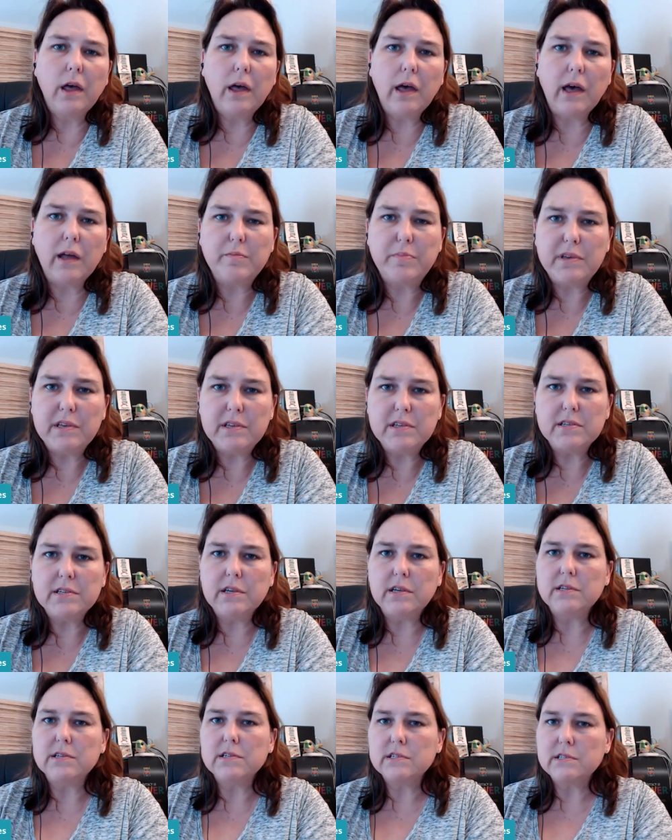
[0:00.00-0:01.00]
at
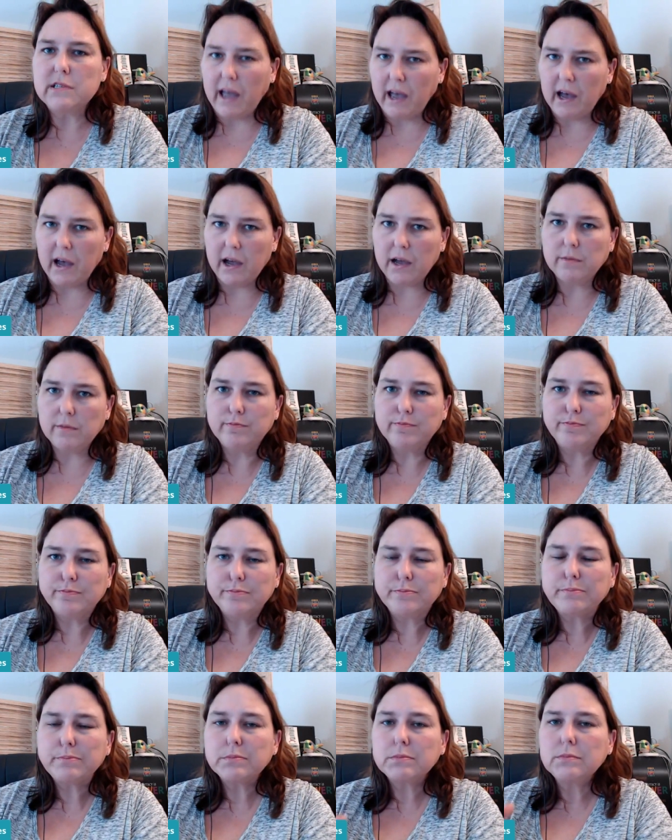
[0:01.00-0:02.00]
BC Stack,
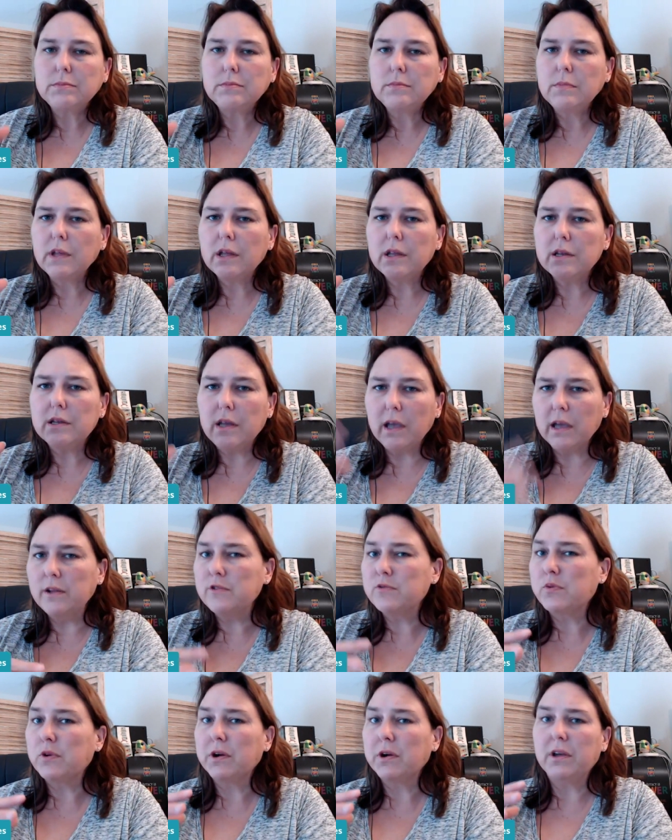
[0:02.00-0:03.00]
Dan
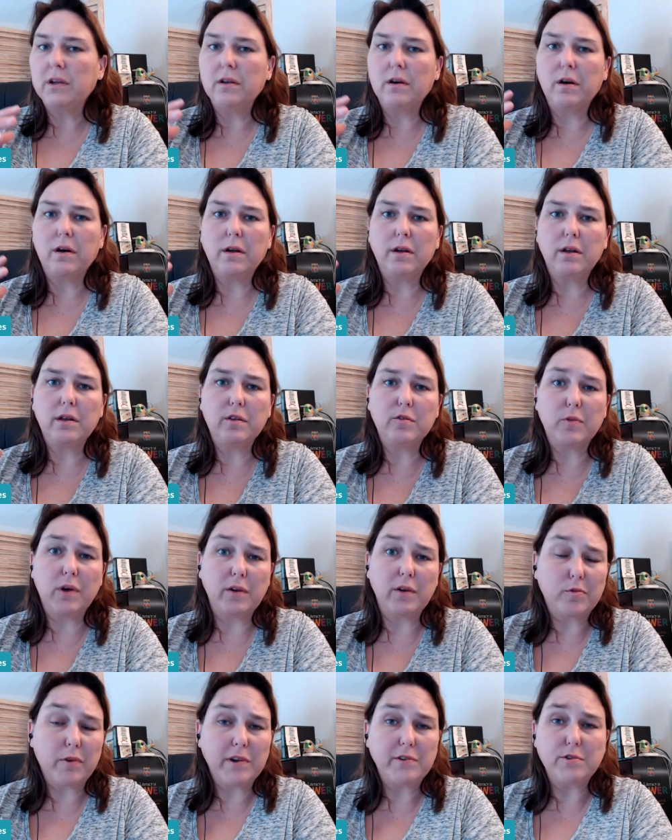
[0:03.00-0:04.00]
is working on his
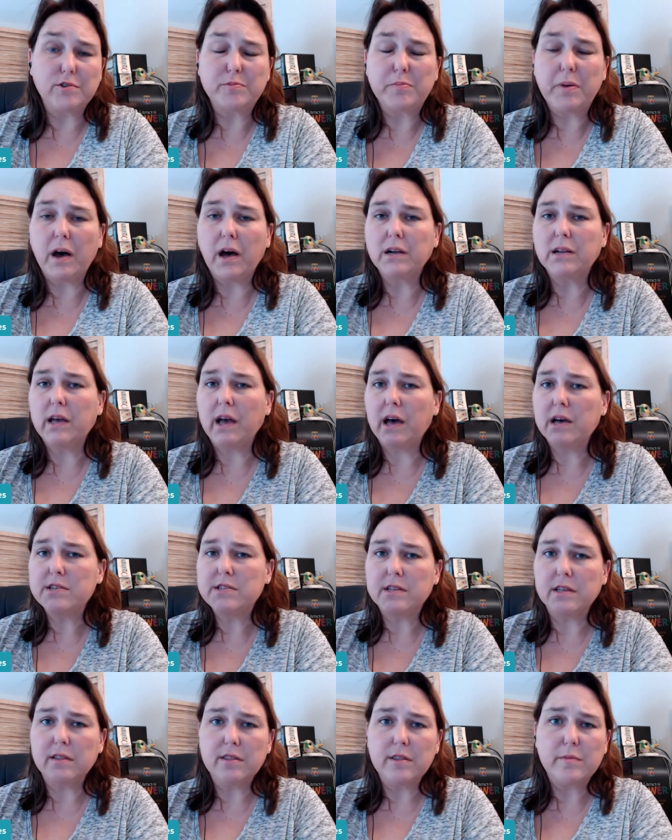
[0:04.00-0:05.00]
wife Rachel's
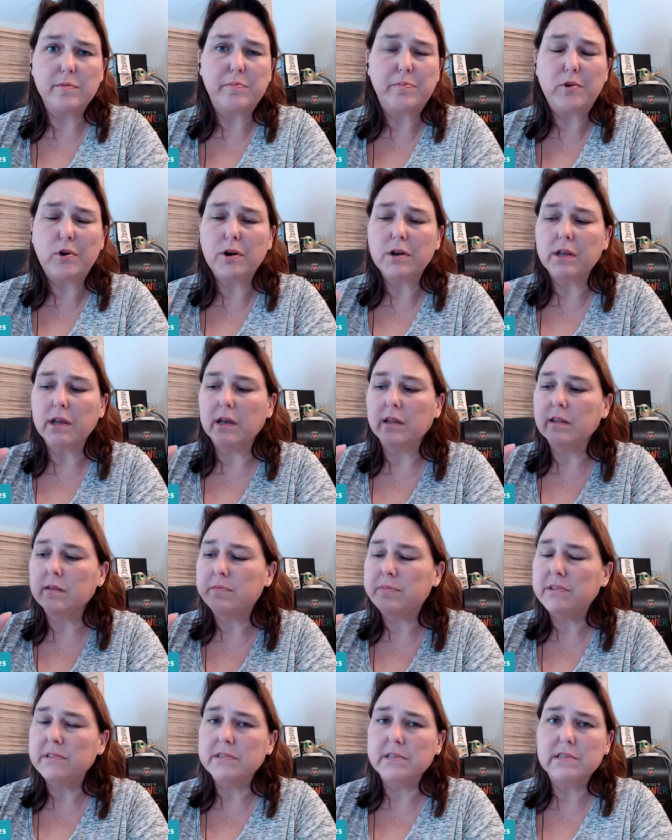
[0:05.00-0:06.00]
podcast and the book and the
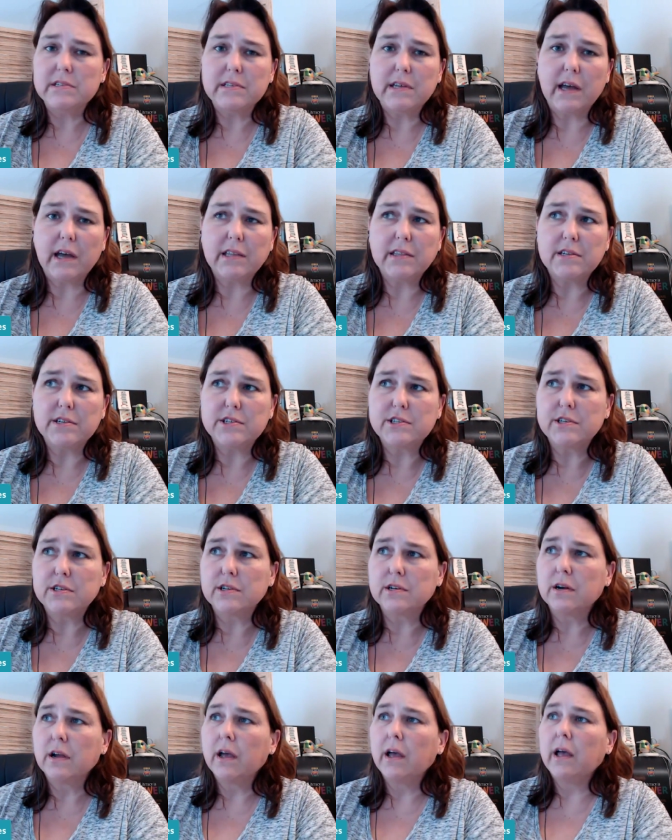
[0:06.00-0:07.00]
BC Stack this
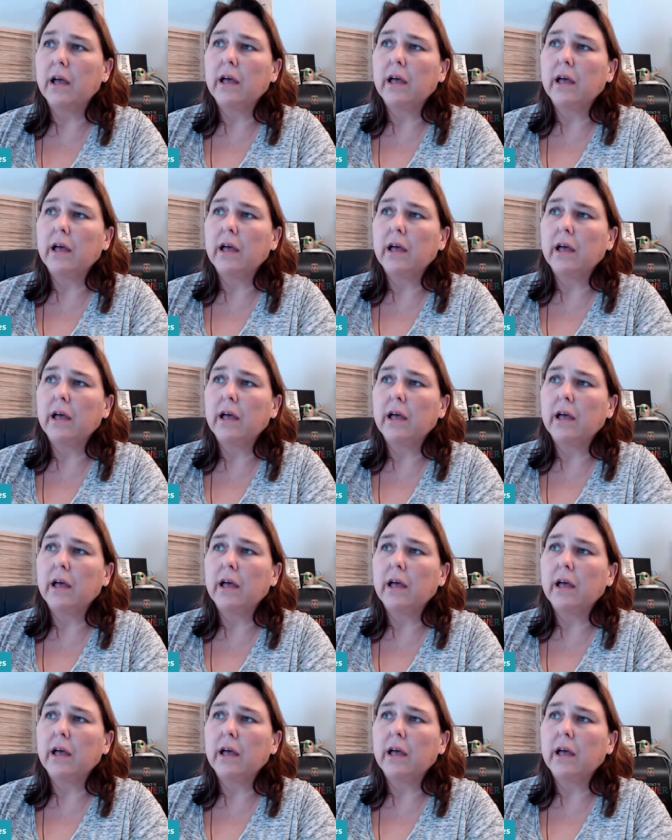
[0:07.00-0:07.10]
year.